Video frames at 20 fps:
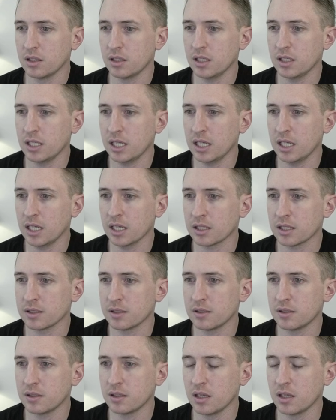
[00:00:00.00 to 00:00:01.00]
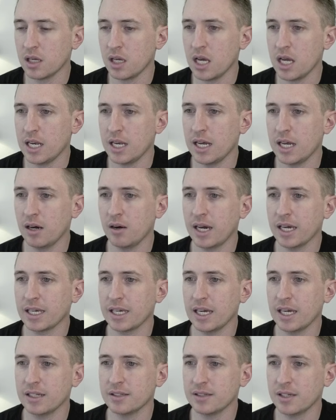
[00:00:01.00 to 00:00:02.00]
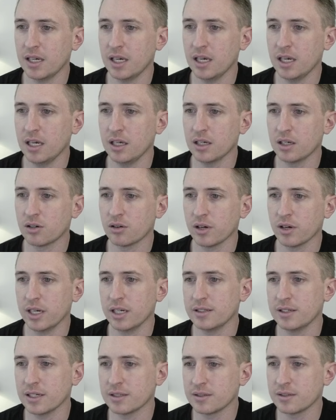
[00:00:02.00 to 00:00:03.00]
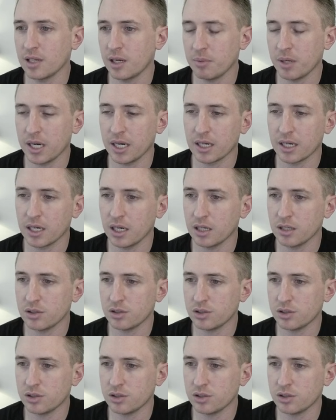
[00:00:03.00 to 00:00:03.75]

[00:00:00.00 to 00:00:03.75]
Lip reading: Now I can say create a desktop icon,